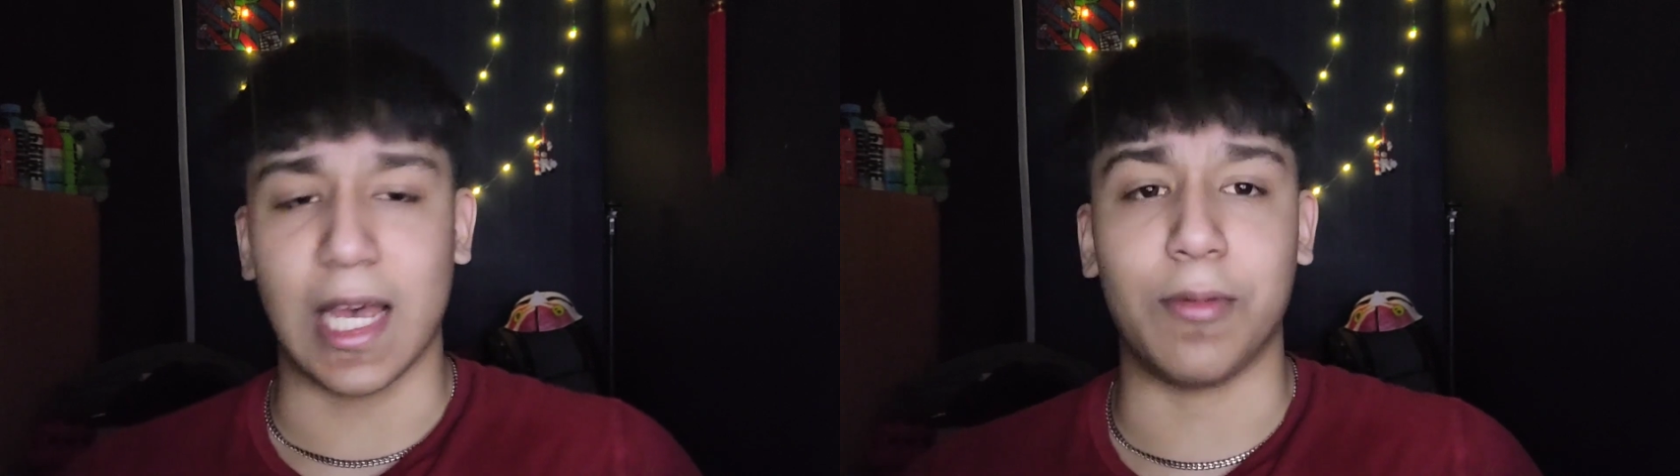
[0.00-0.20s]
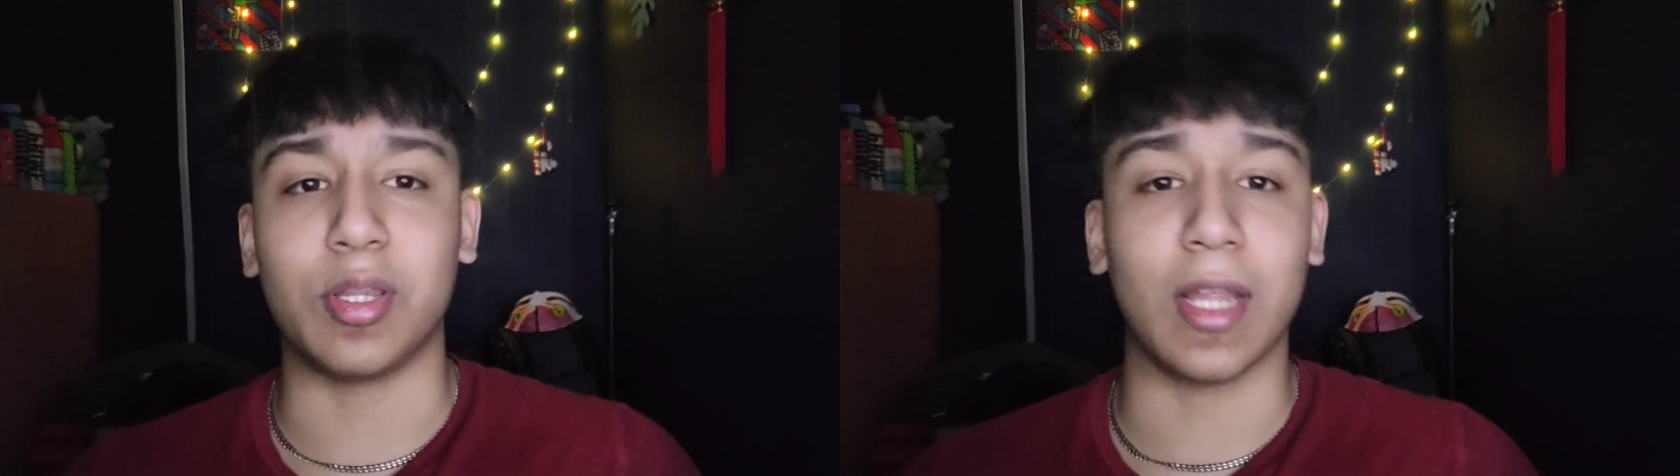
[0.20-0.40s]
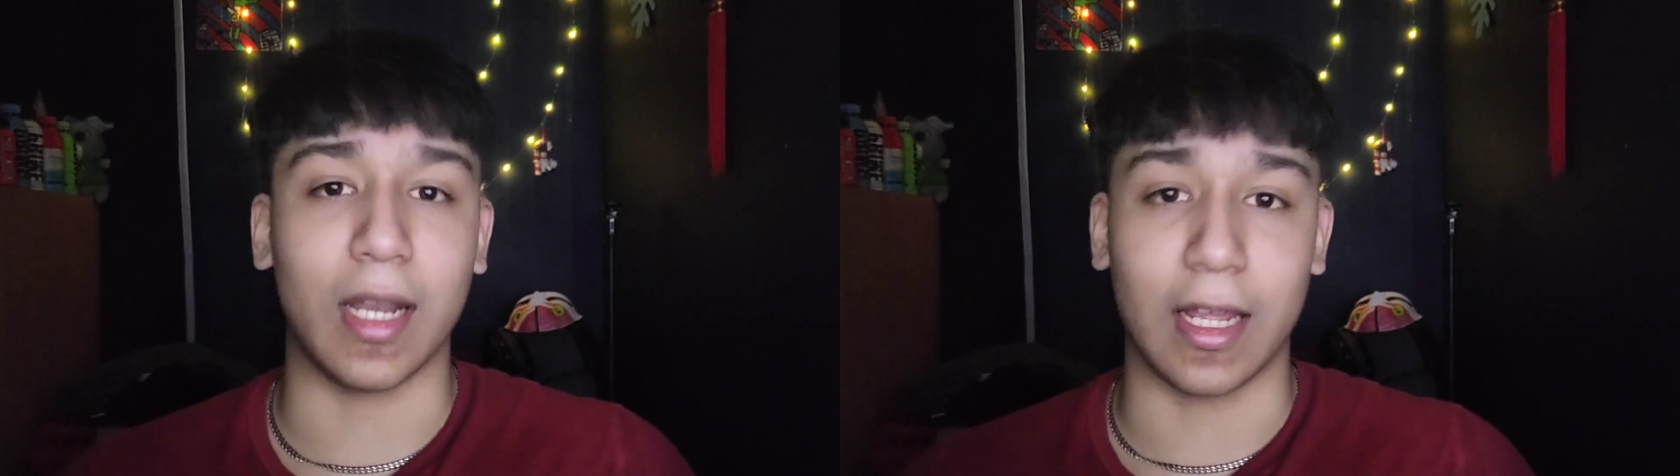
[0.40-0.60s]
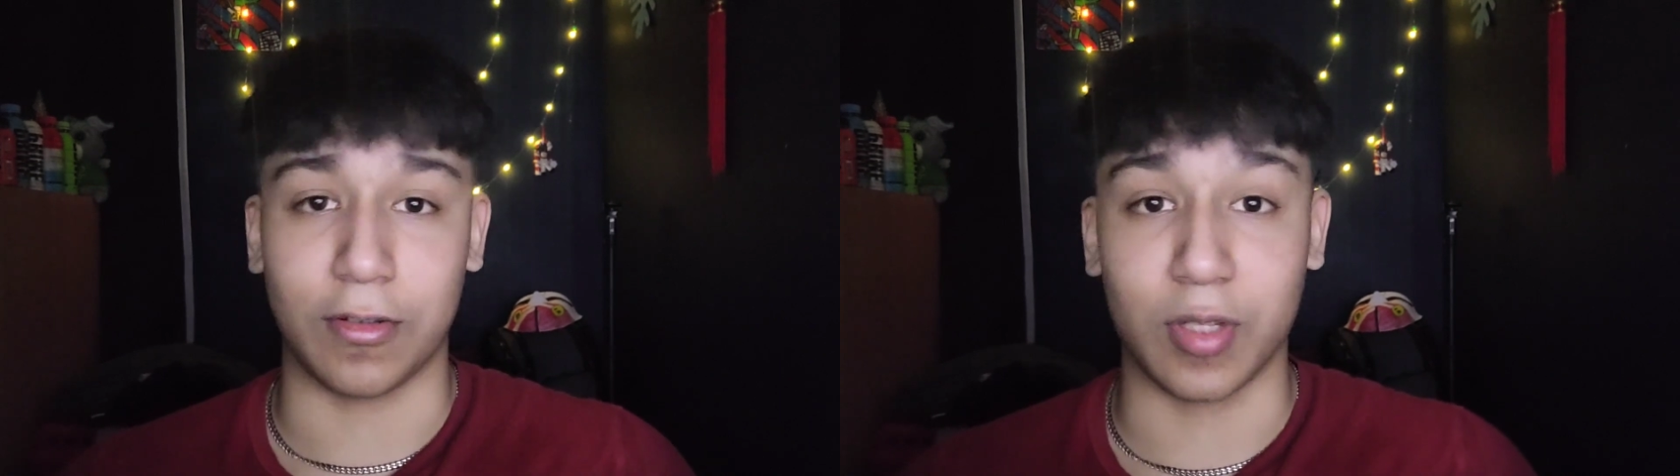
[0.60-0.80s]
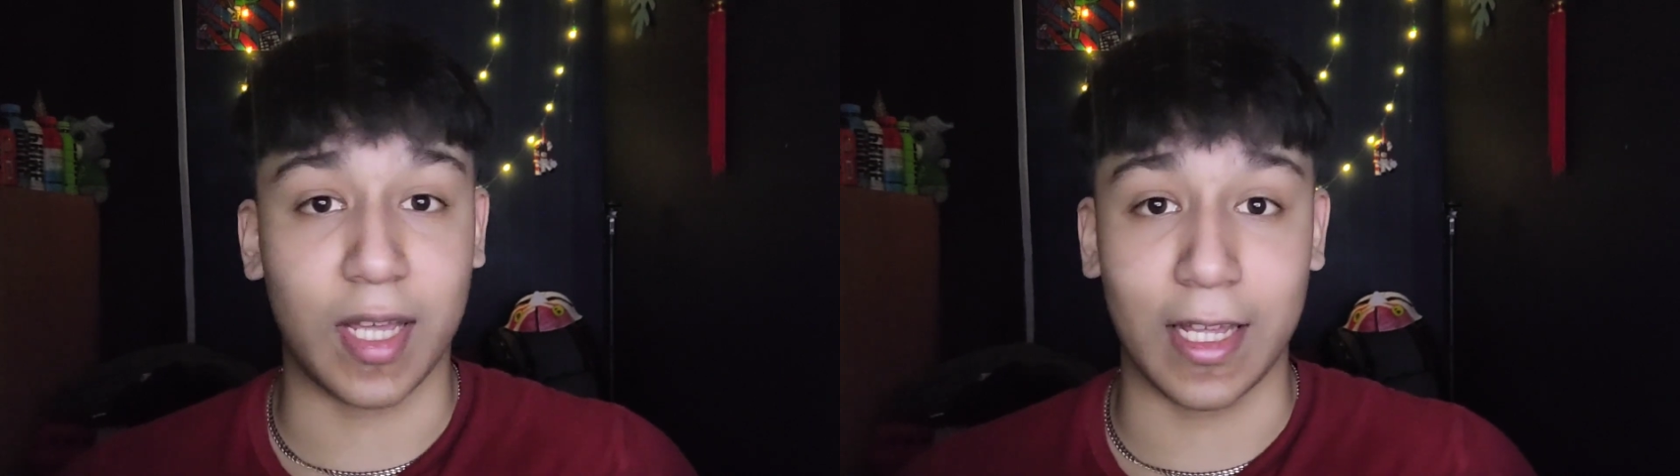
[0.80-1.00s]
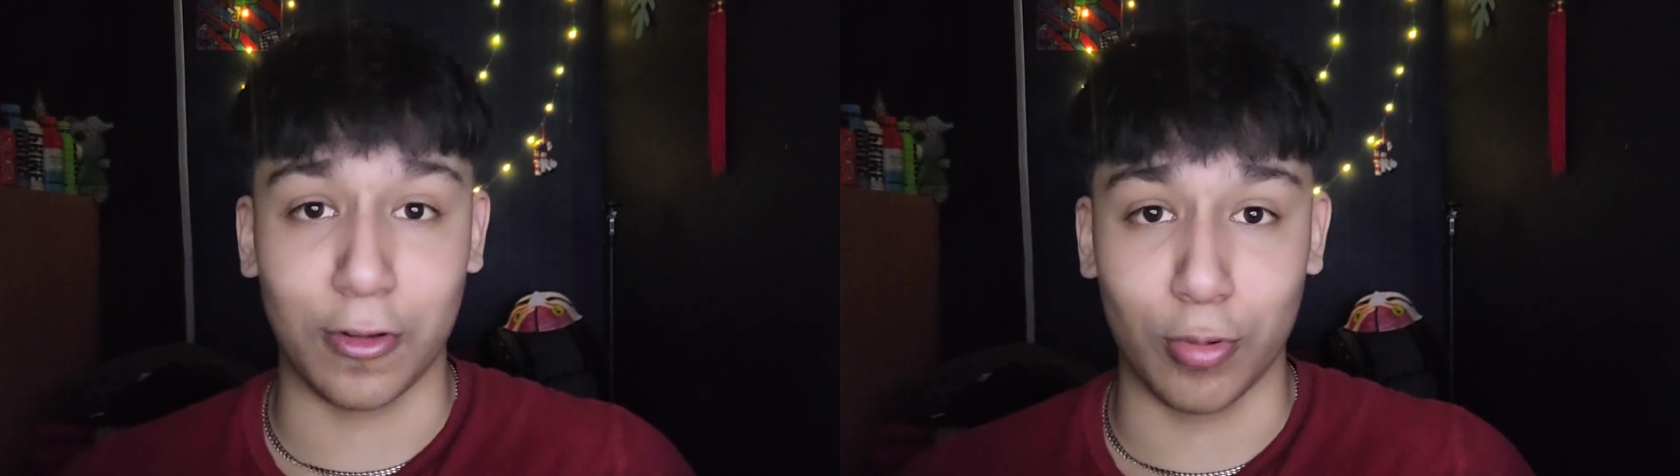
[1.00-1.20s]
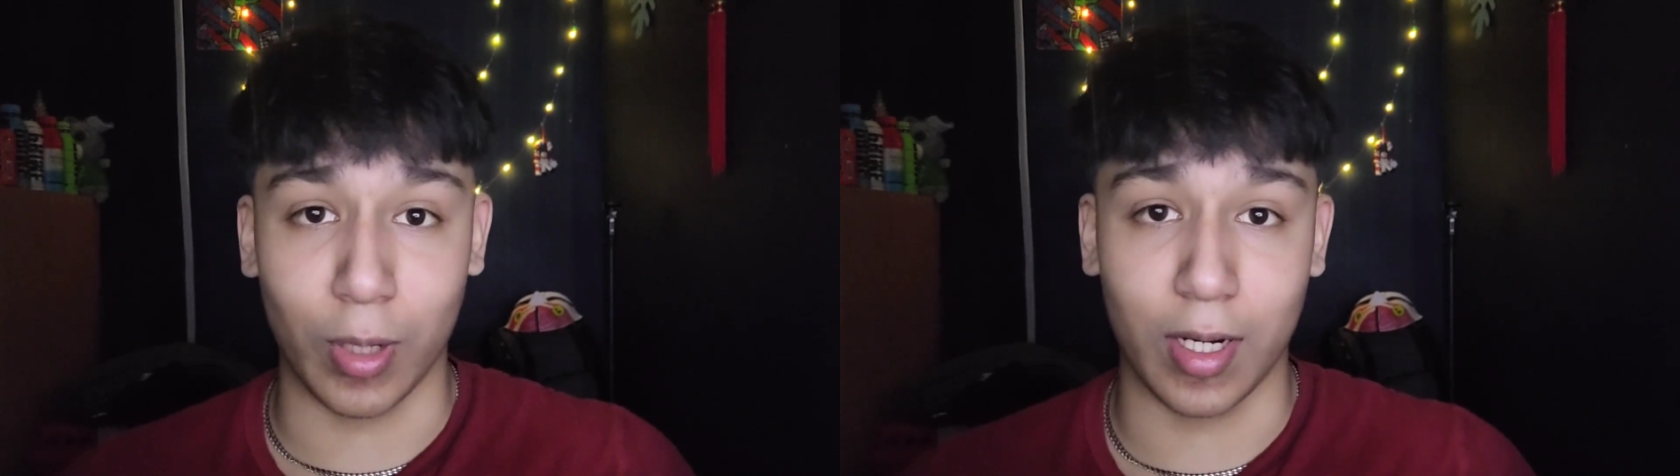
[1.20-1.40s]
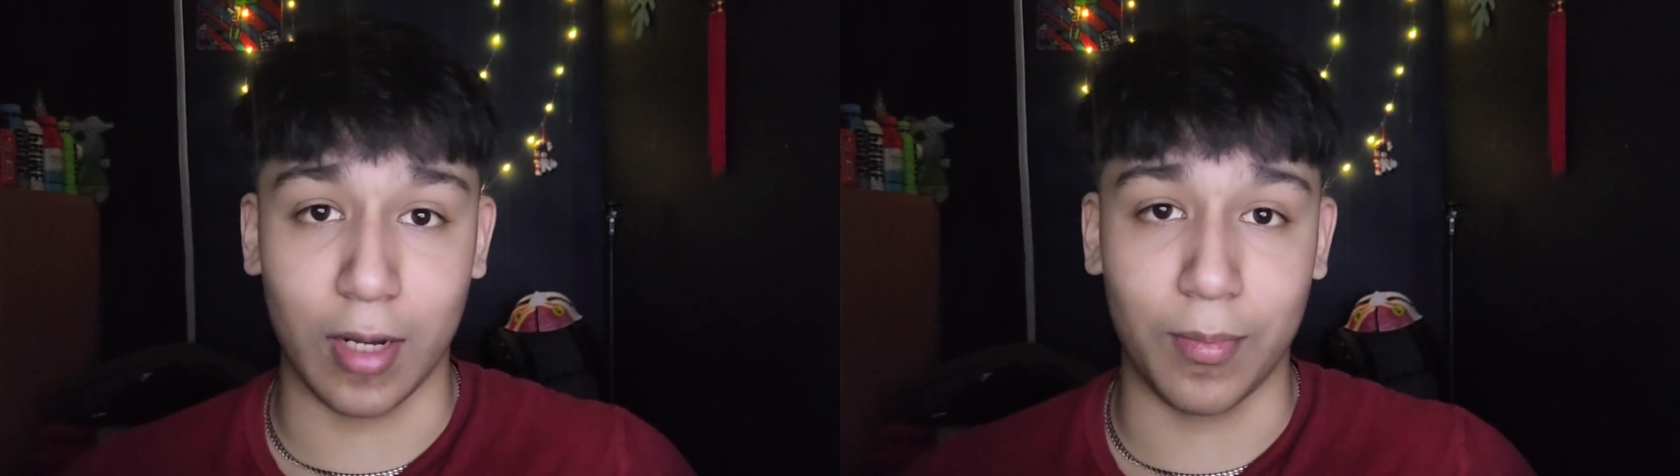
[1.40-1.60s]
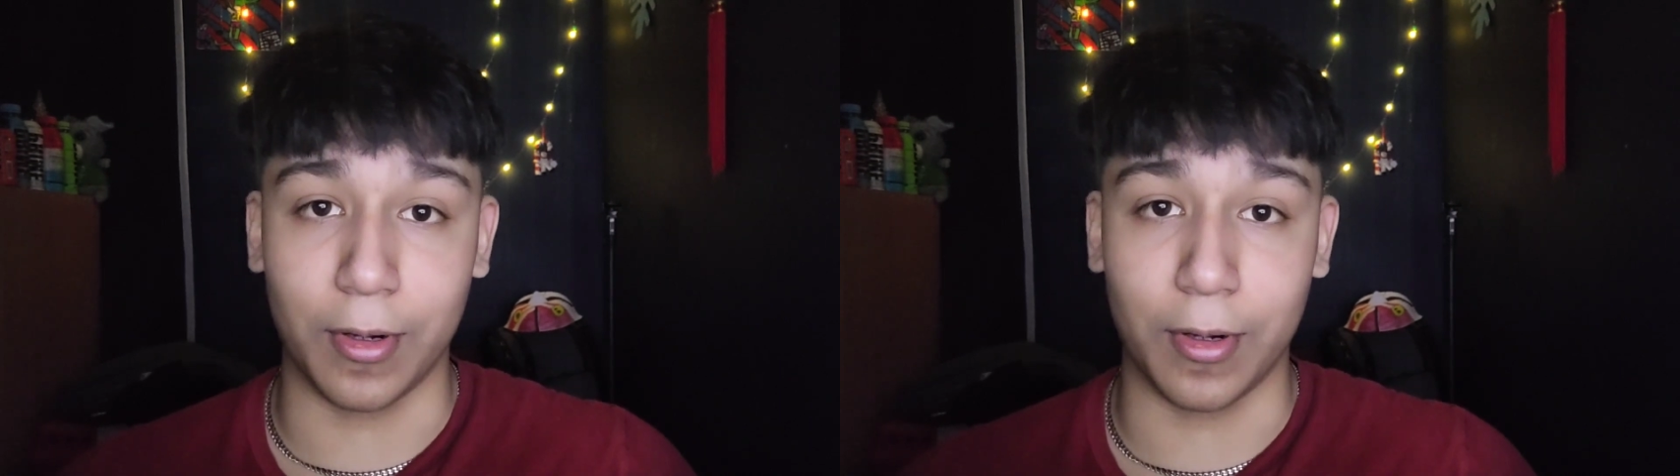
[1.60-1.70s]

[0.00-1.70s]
everything that you can't do right now.